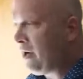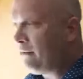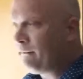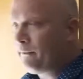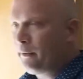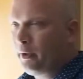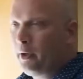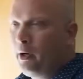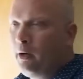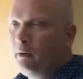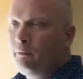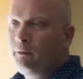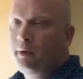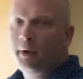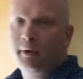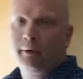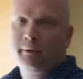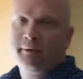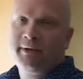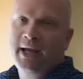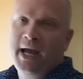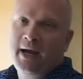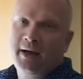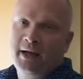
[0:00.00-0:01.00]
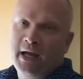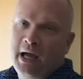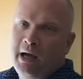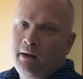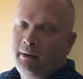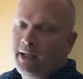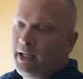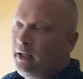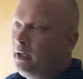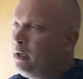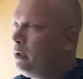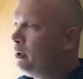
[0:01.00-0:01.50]
have their own little deck
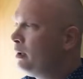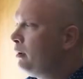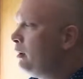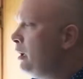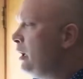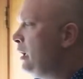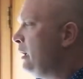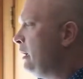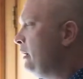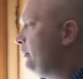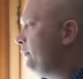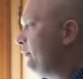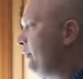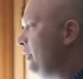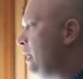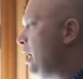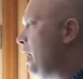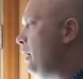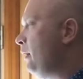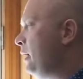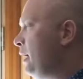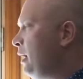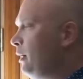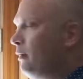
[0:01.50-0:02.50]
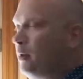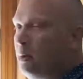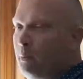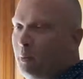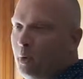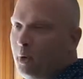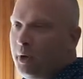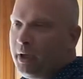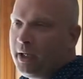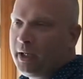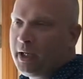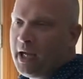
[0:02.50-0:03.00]
out here, sit out here in the
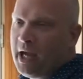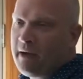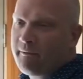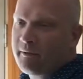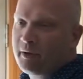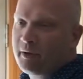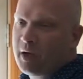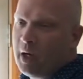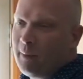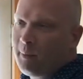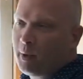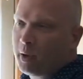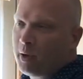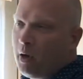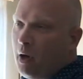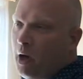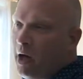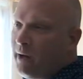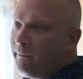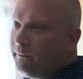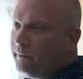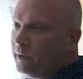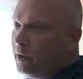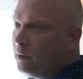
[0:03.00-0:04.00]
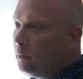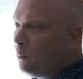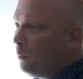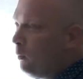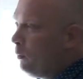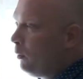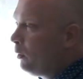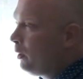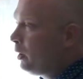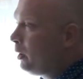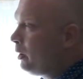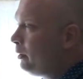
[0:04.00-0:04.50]
morning, have a cup of coffee
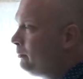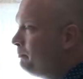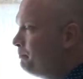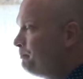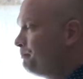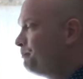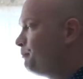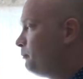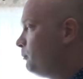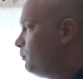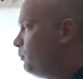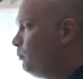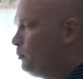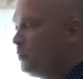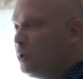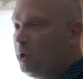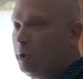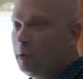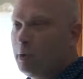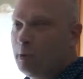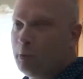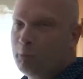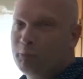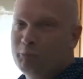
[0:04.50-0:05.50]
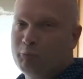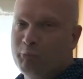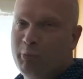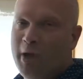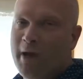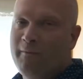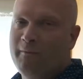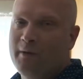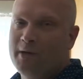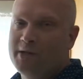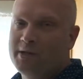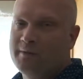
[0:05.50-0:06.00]
or your
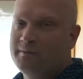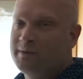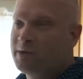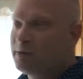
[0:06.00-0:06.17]
beverage of